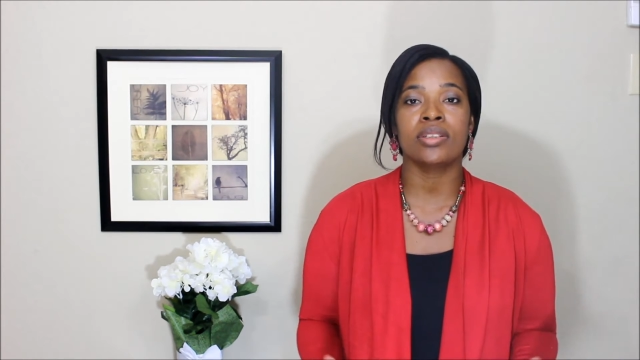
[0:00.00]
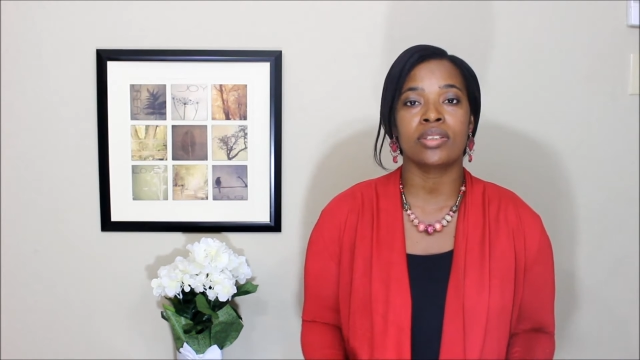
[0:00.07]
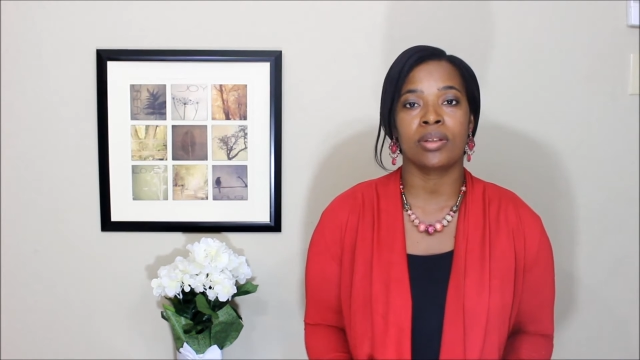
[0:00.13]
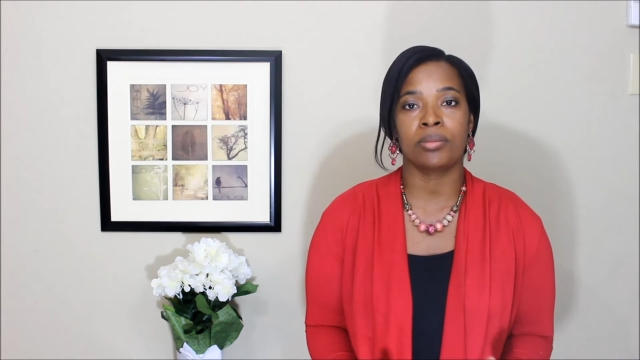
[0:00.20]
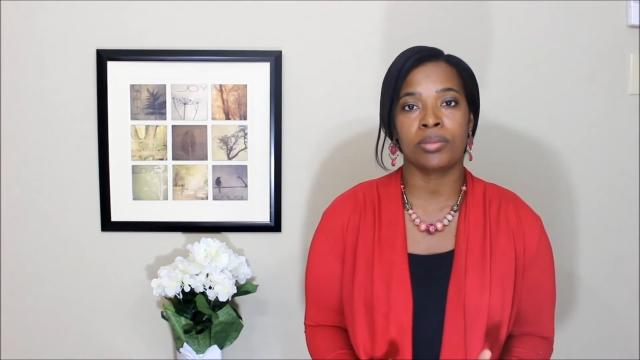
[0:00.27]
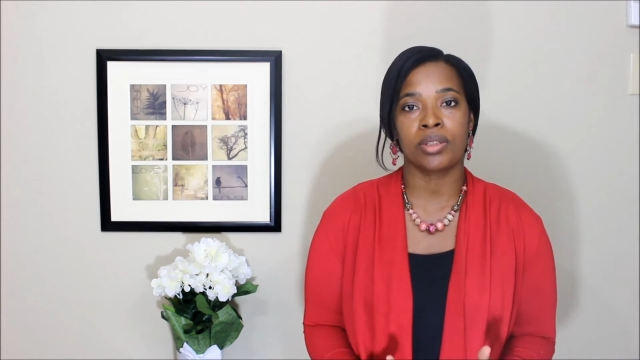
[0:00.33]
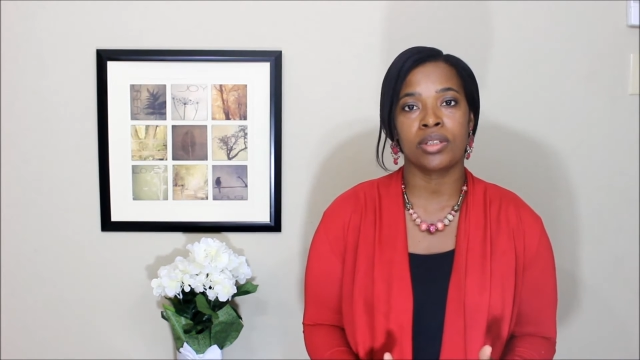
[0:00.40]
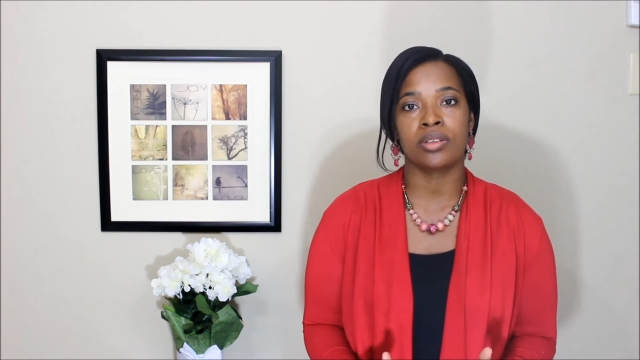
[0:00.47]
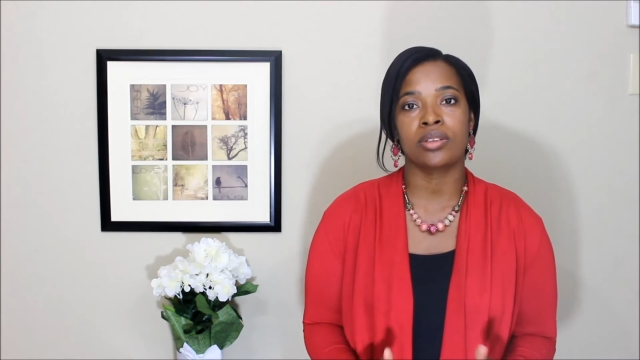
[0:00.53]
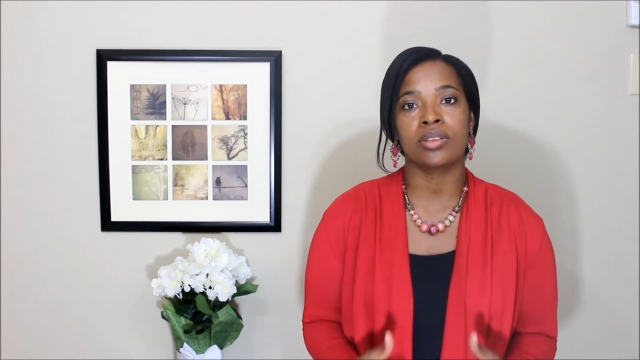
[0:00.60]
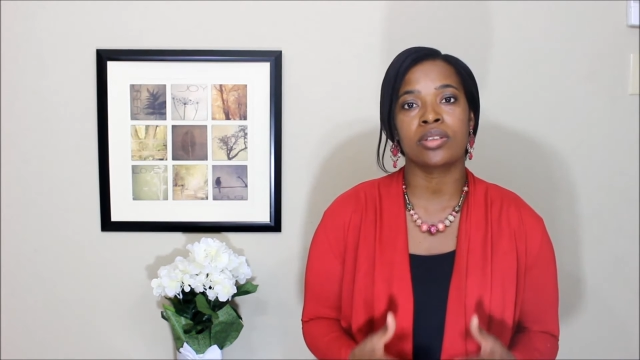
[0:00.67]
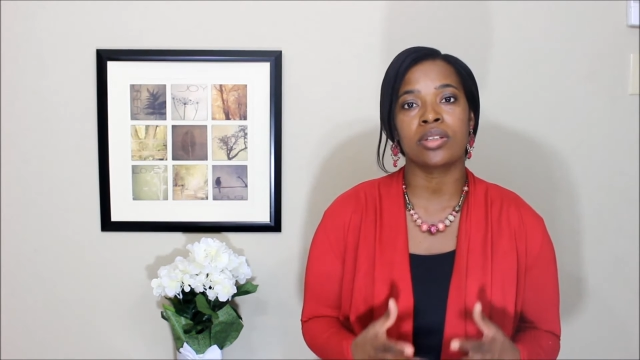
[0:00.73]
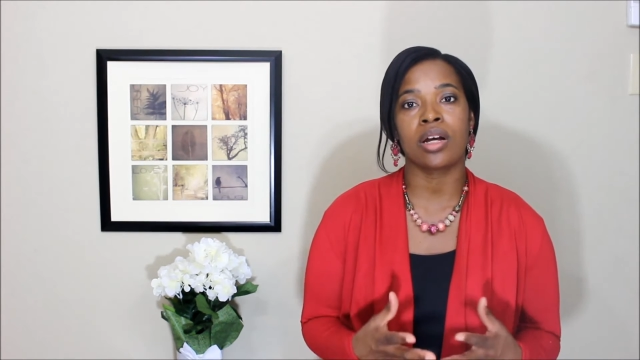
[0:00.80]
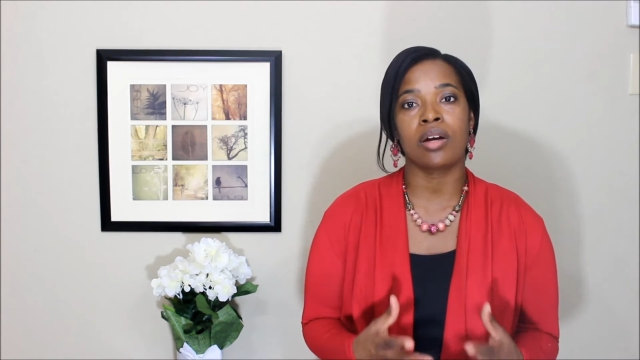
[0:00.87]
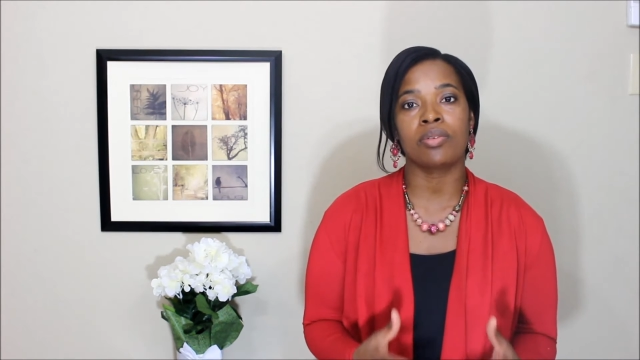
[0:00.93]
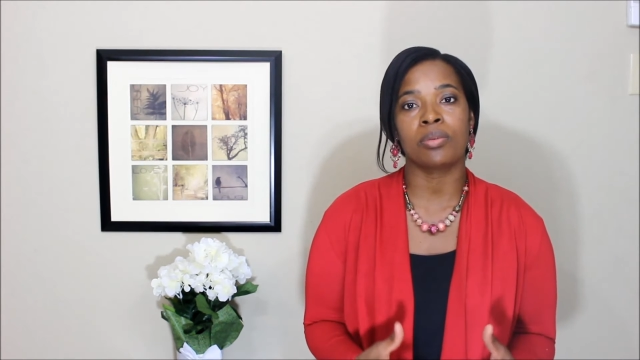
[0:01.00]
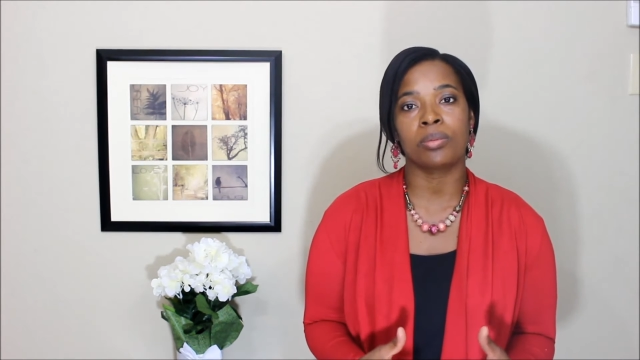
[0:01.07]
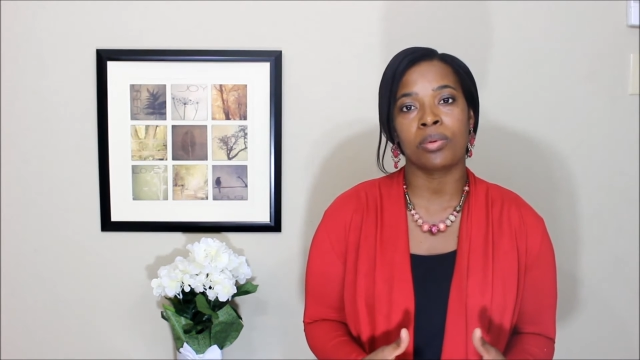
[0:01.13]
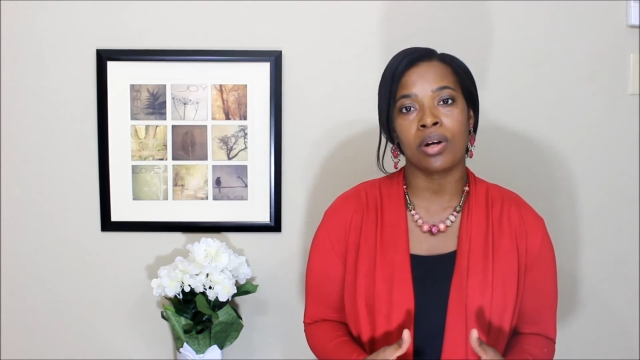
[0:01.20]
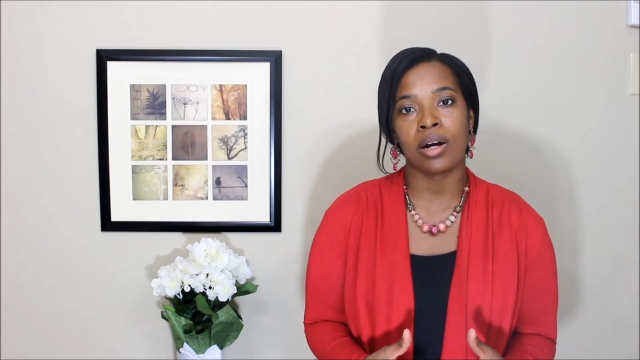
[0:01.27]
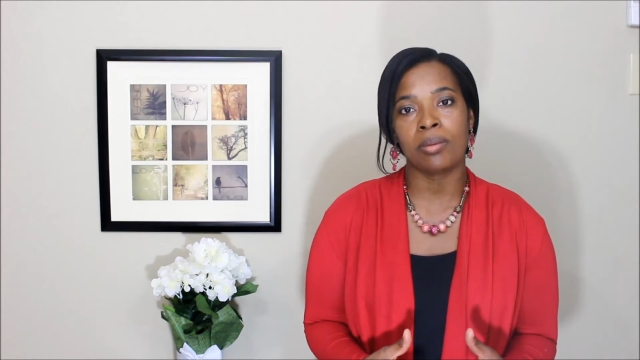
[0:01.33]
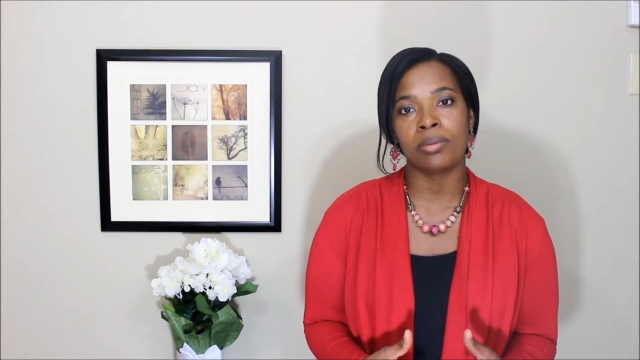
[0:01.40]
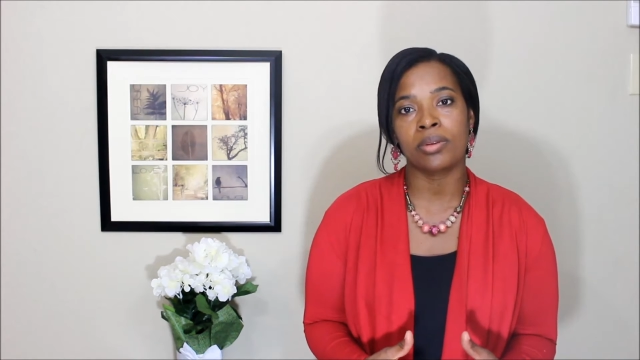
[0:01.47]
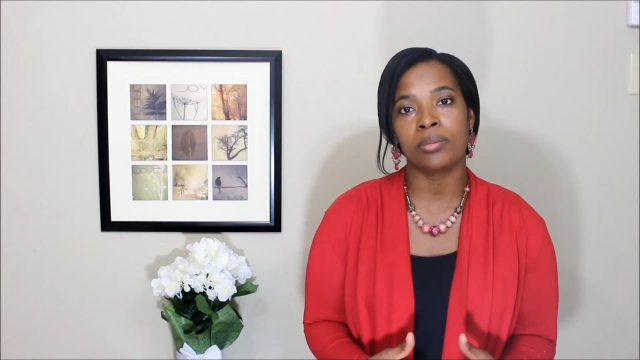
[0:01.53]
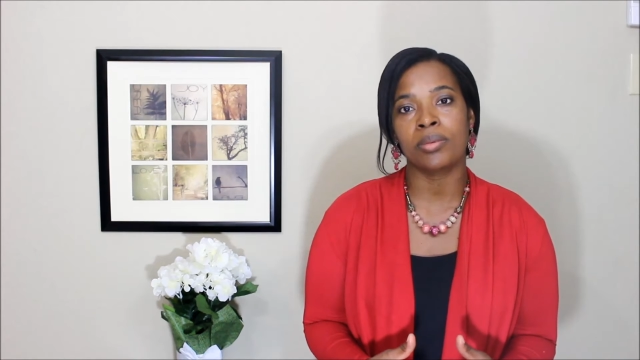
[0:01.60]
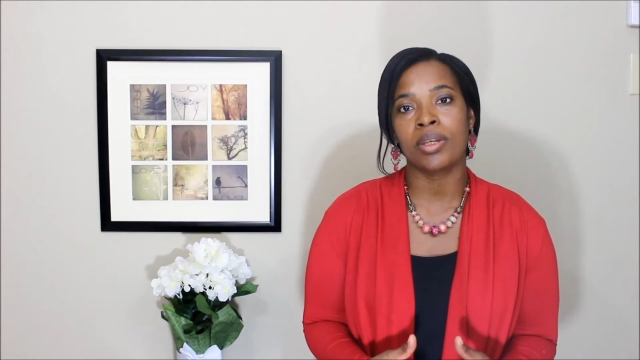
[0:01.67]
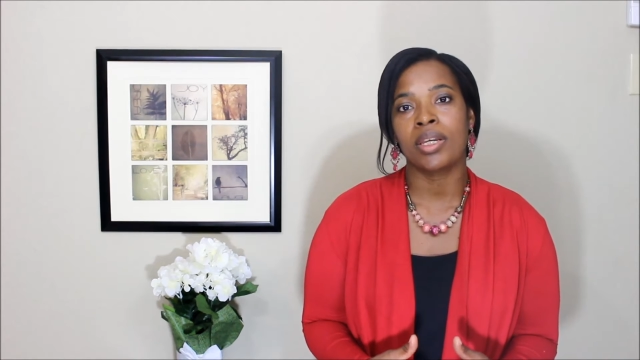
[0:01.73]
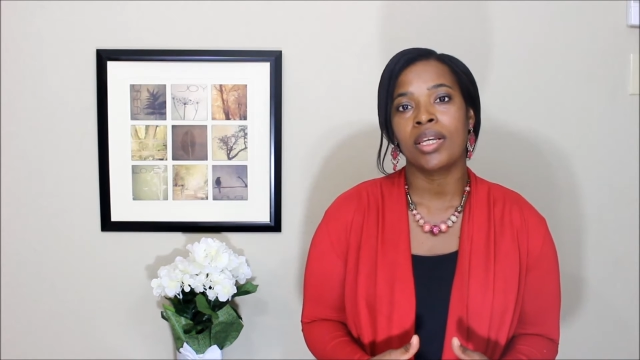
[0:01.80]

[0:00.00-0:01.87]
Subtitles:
something to solve a problem